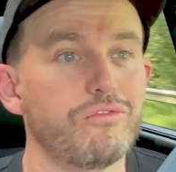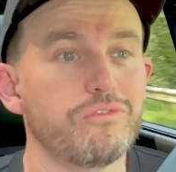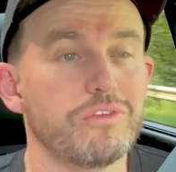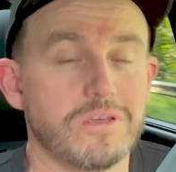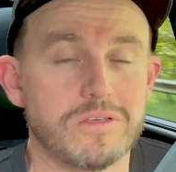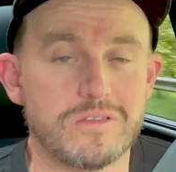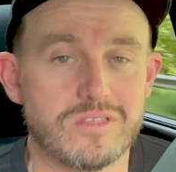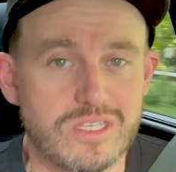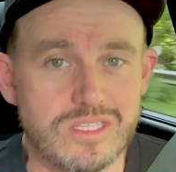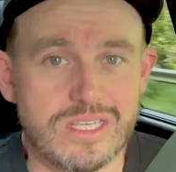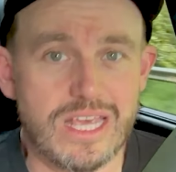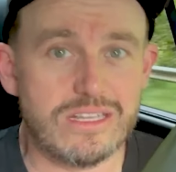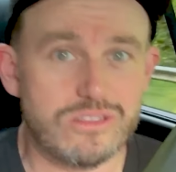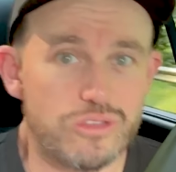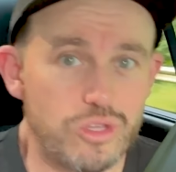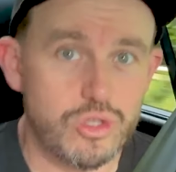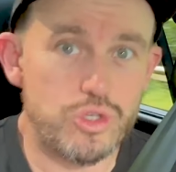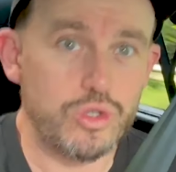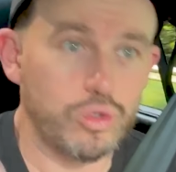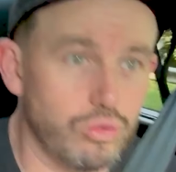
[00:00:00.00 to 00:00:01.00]
because this has
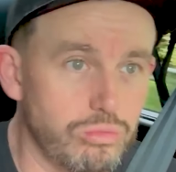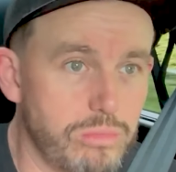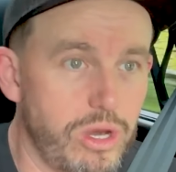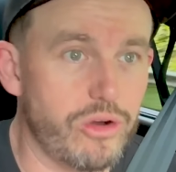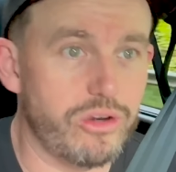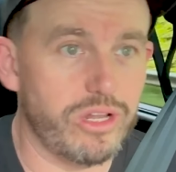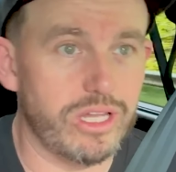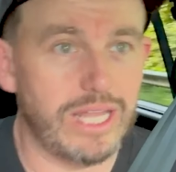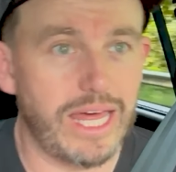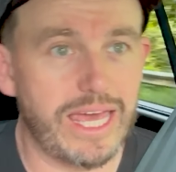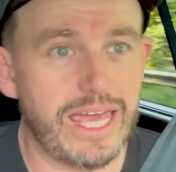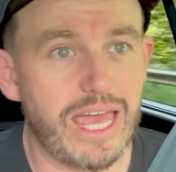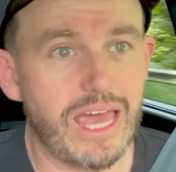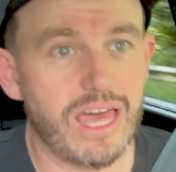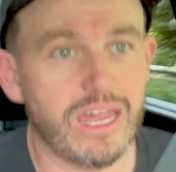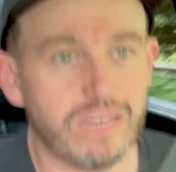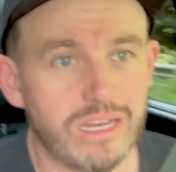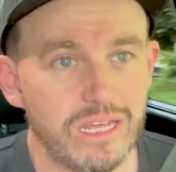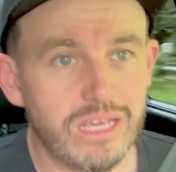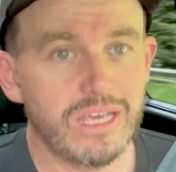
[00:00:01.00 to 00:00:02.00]
the dual motor layout